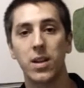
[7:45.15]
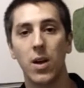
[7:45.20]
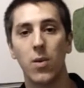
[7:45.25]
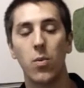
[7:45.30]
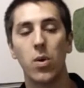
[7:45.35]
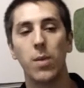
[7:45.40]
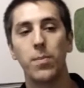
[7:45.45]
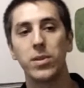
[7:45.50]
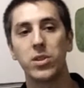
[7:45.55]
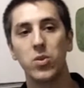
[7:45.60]
I
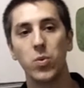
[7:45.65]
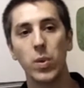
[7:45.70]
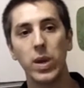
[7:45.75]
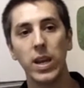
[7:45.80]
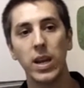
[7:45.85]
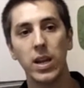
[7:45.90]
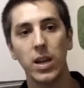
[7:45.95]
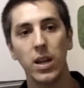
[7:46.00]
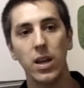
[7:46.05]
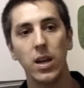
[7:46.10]
want
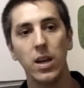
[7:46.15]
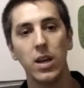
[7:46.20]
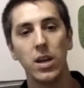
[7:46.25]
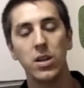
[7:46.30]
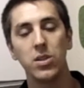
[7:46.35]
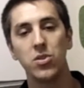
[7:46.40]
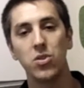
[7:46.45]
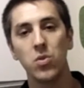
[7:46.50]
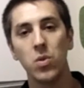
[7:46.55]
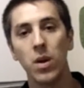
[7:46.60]
between
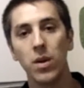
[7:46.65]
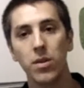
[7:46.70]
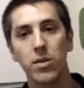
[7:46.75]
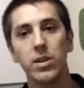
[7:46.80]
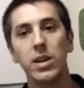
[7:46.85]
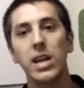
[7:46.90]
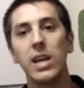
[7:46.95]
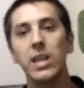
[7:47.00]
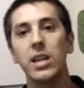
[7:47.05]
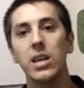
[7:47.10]

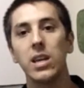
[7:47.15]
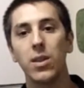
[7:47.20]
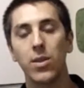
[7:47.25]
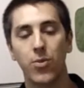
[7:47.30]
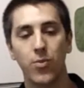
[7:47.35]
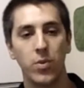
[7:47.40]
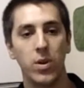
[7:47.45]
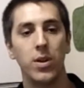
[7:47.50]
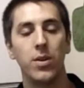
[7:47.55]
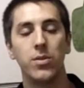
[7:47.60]
280 and
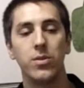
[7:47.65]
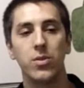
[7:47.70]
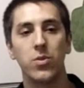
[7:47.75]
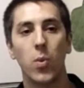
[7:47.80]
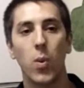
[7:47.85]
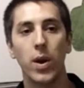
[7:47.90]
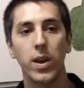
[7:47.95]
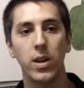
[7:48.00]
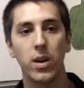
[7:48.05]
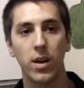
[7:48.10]

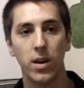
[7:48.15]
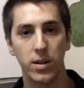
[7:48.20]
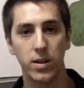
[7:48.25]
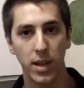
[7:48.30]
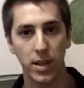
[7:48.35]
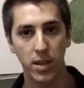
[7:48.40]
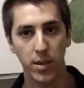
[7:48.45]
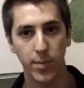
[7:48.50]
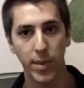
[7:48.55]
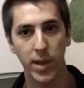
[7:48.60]
320 on a
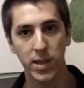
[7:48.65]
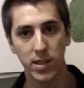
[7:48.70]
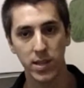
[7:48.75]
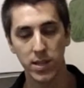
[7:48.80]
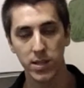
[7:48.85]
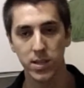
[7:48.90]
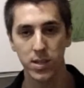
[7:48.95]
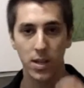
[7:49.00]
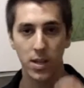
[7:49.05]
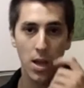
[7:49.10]
daily
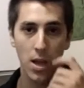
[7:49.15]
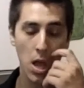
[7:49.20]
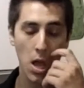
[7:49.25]
basis.